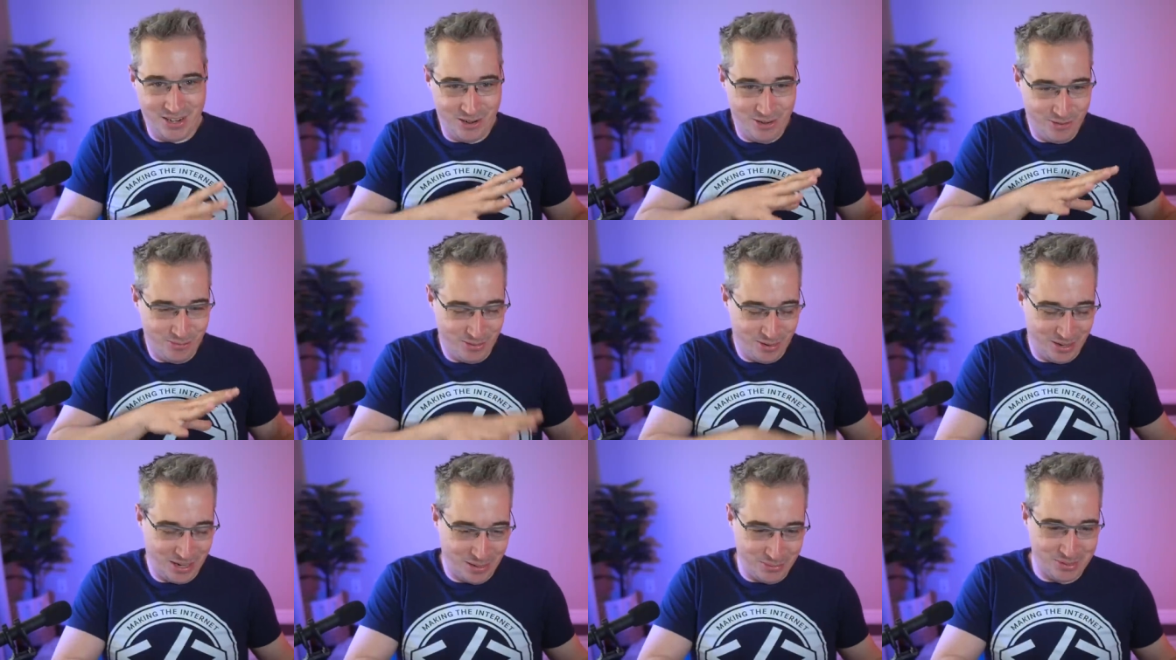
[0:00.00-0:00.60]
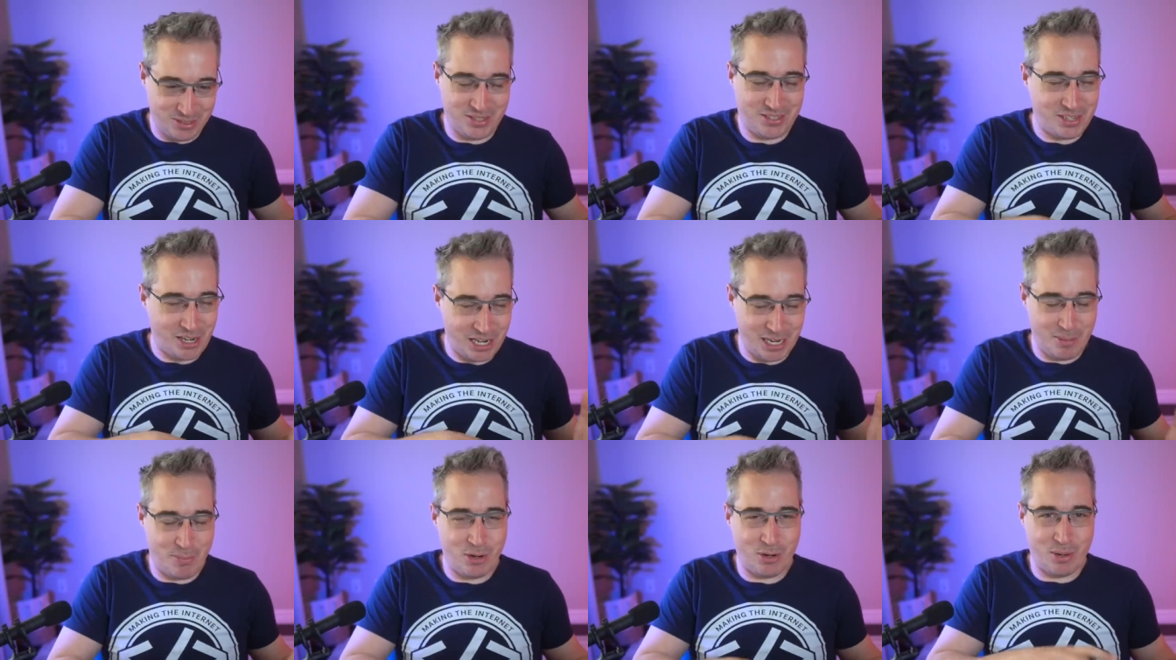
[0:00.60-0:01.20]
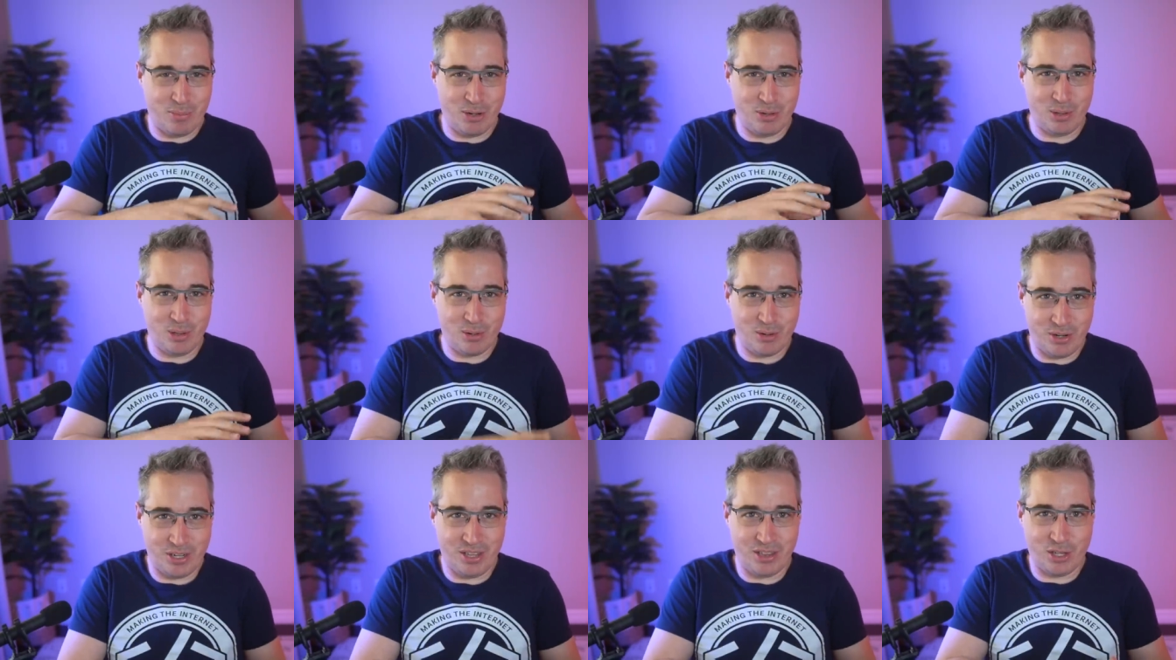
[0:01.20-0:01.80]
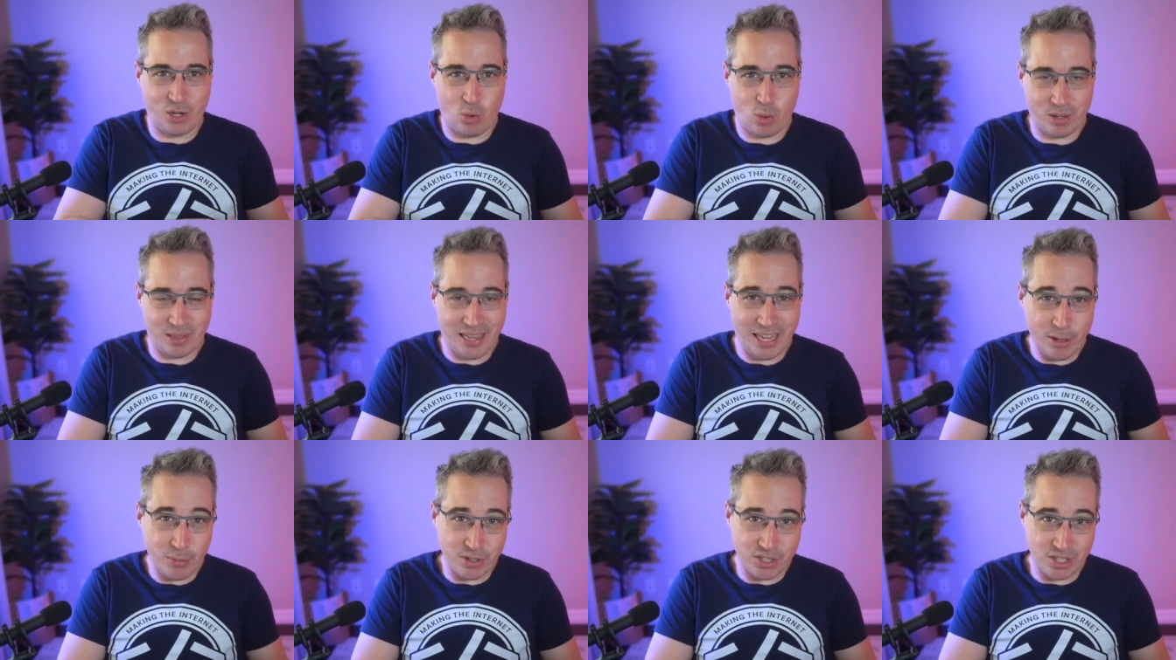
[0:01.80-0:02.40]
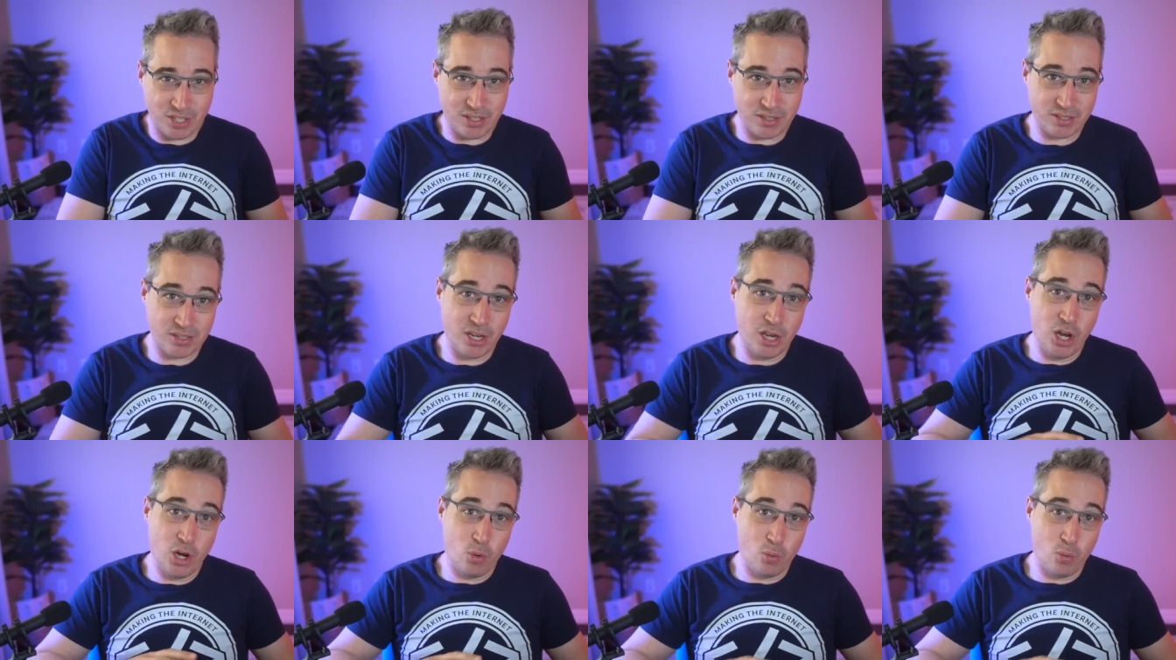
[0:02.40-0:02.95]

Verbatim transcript: to what I was just talking about, about learning the core languages,